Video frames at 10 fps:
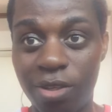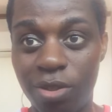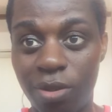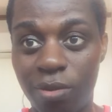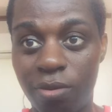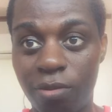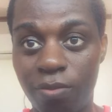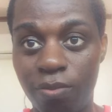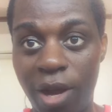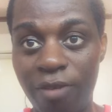So,
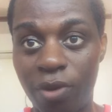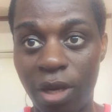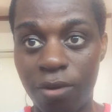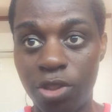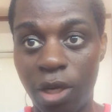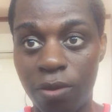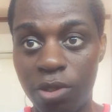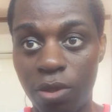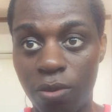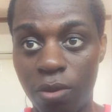bye for now. Ciao.
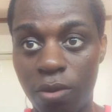See you.